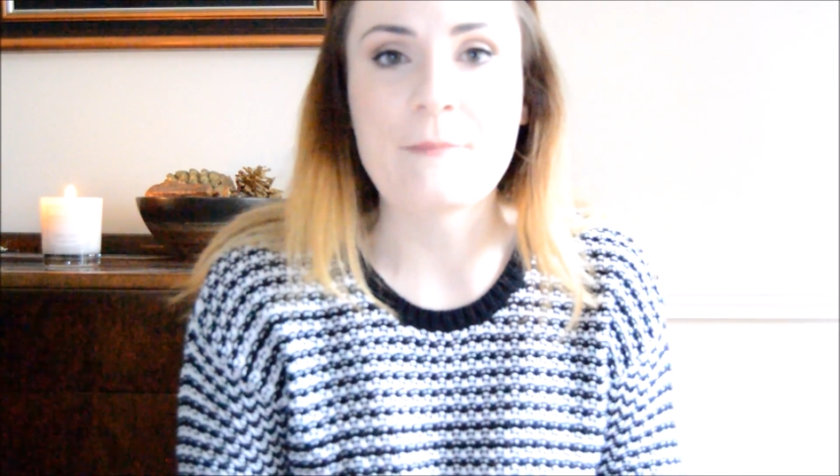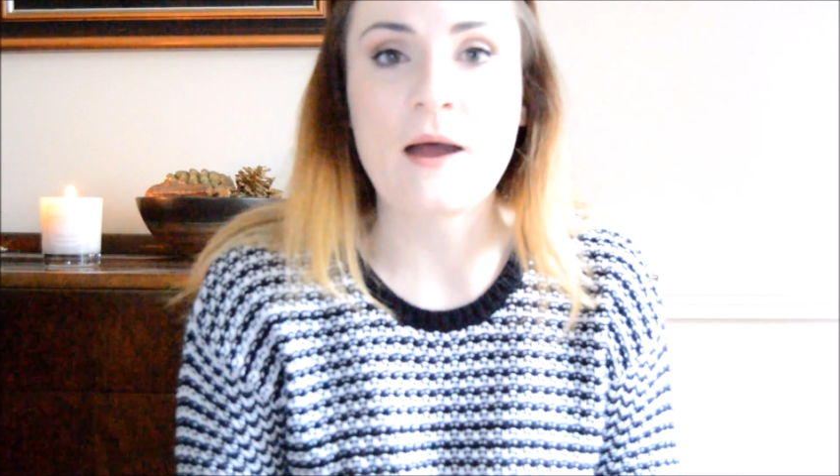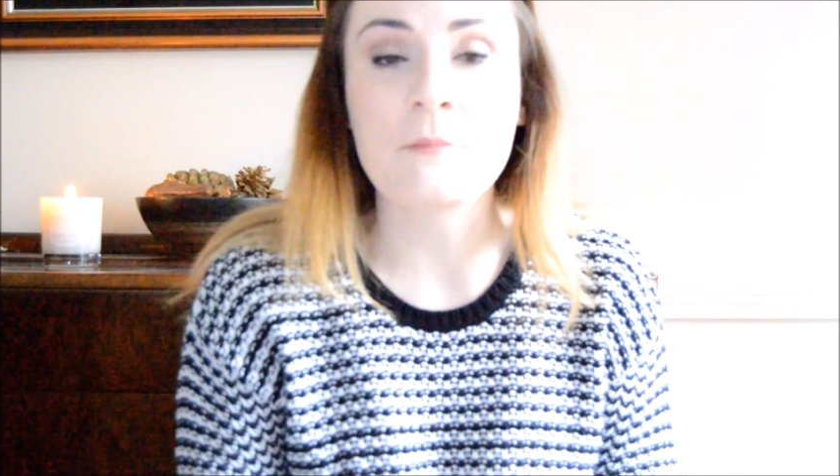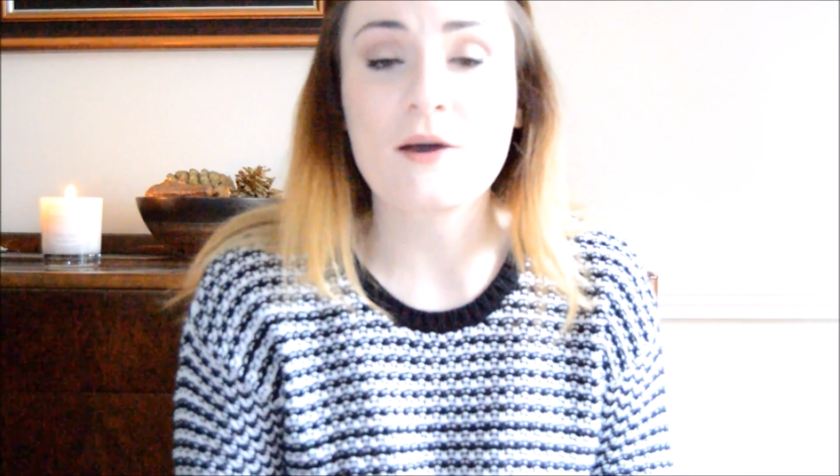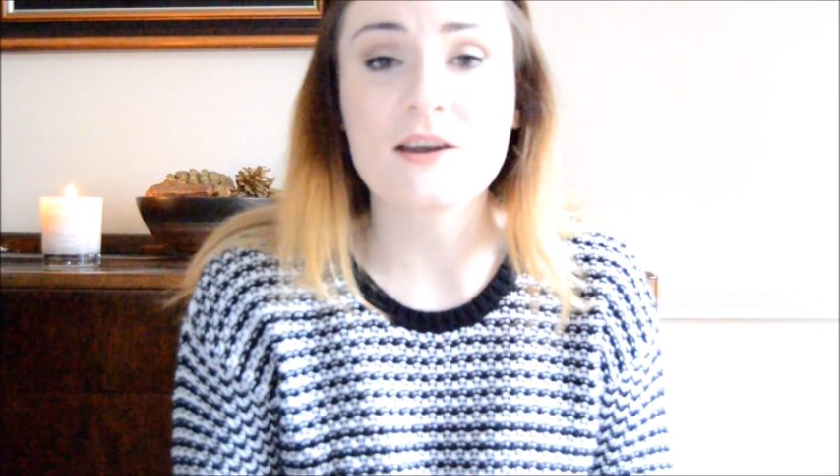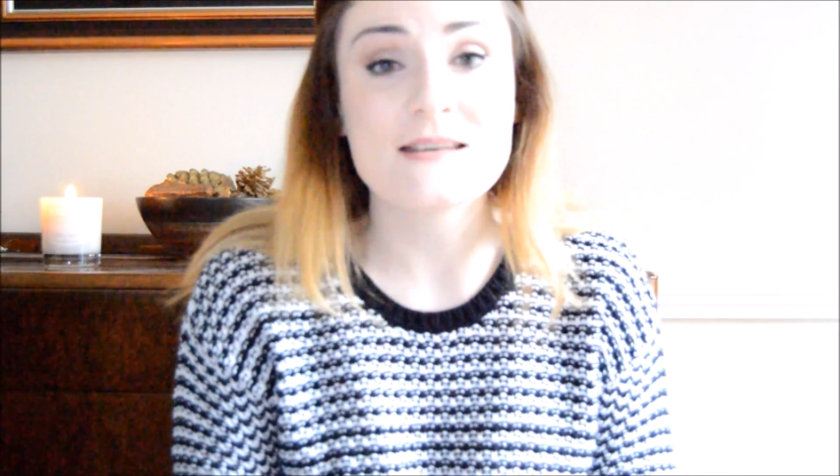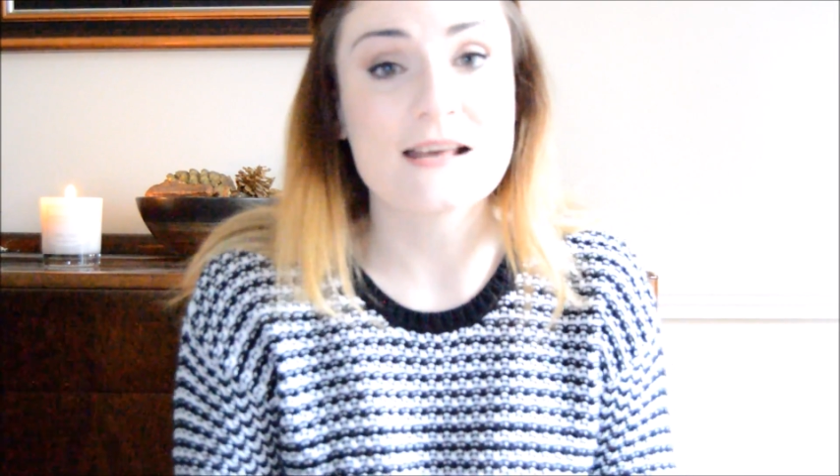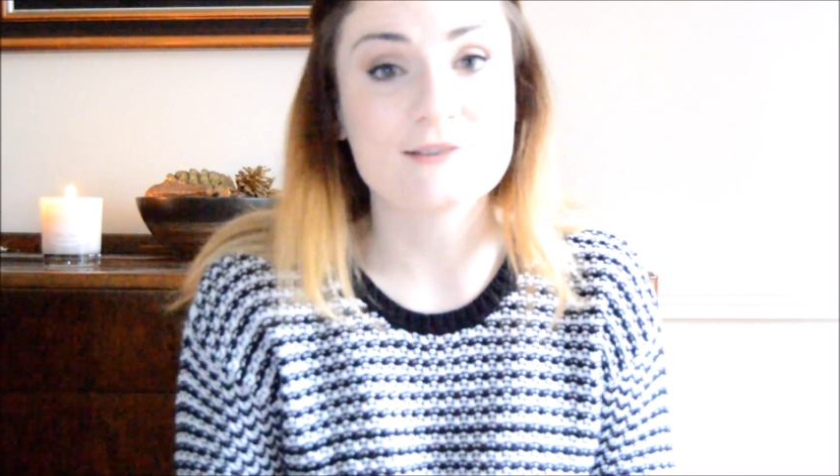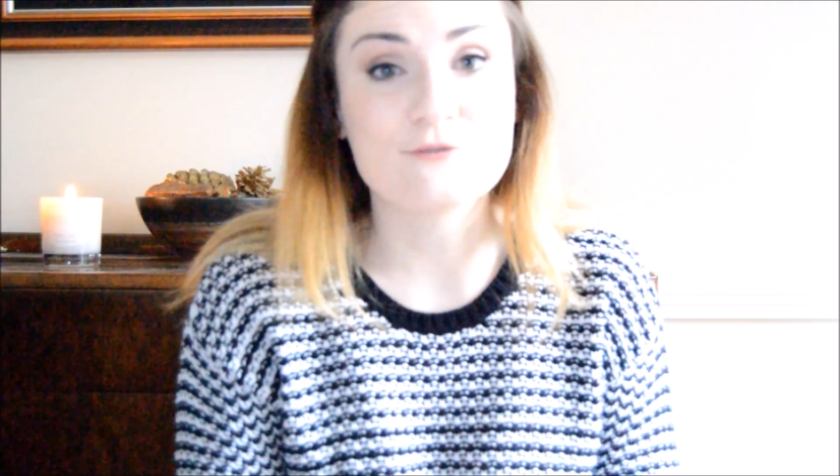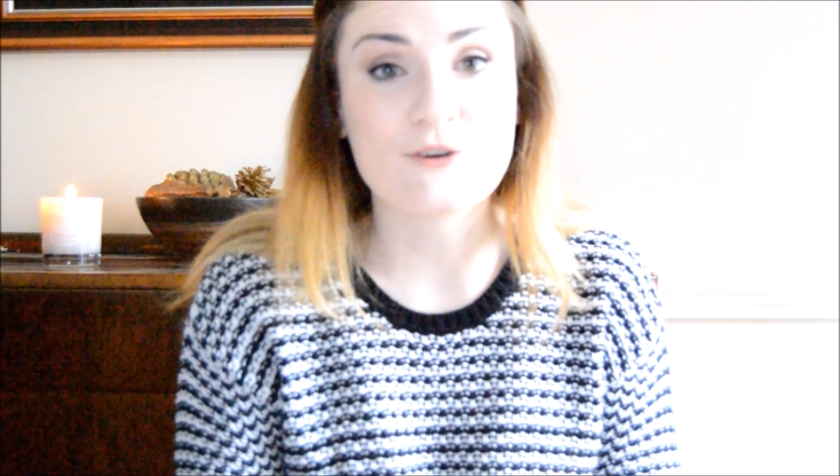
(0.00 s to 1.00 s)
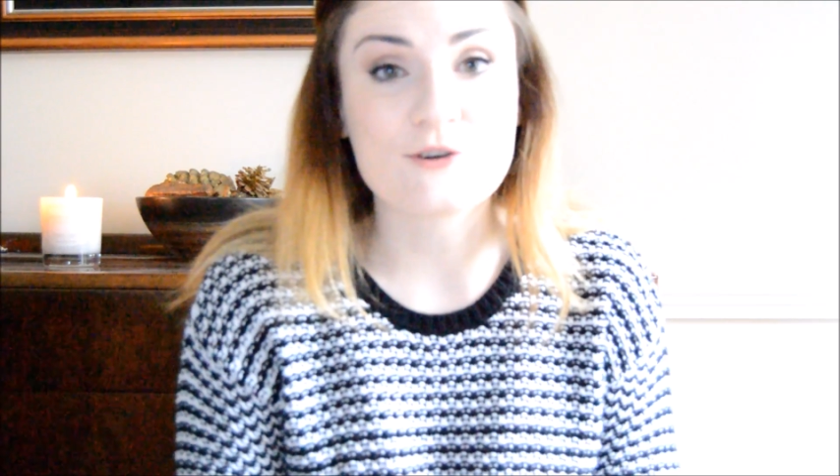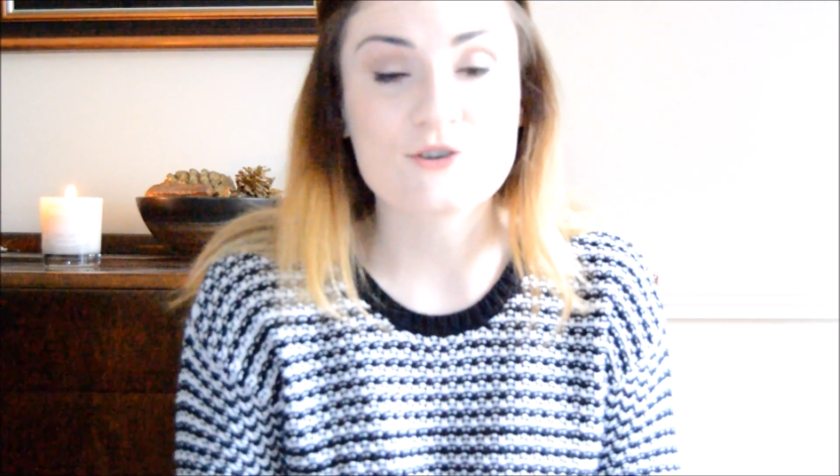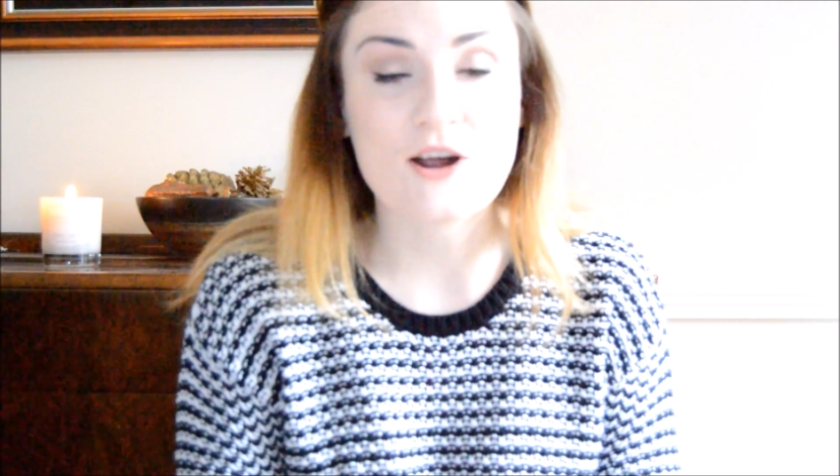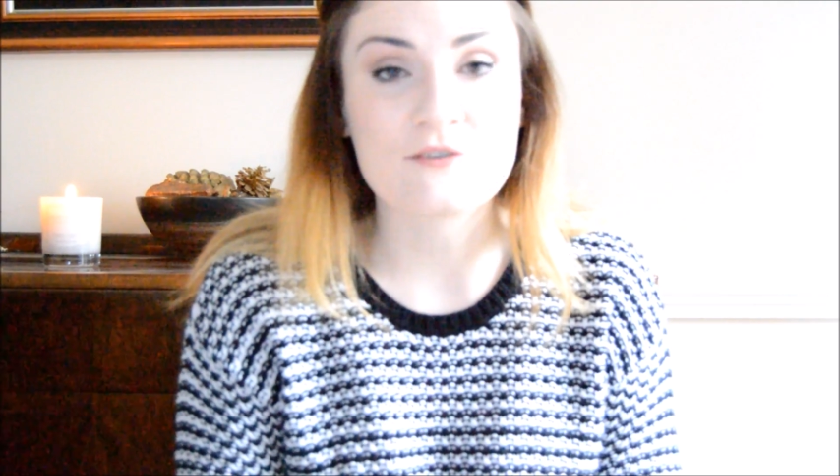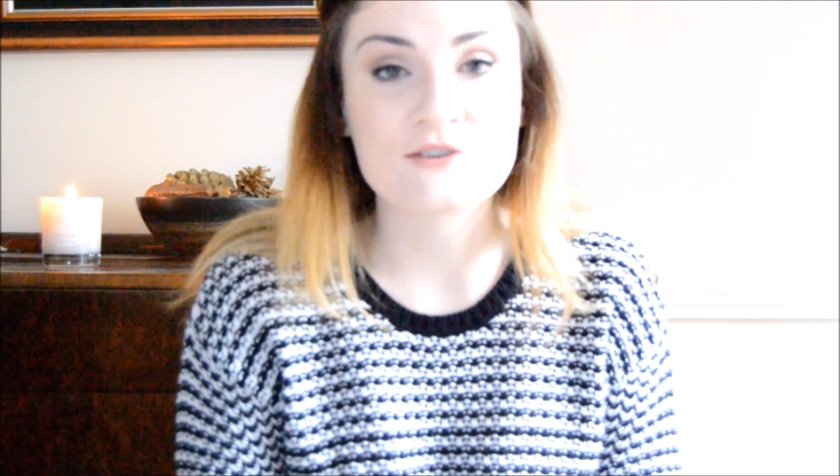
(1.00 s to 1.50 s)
I'm now going to take some photographs.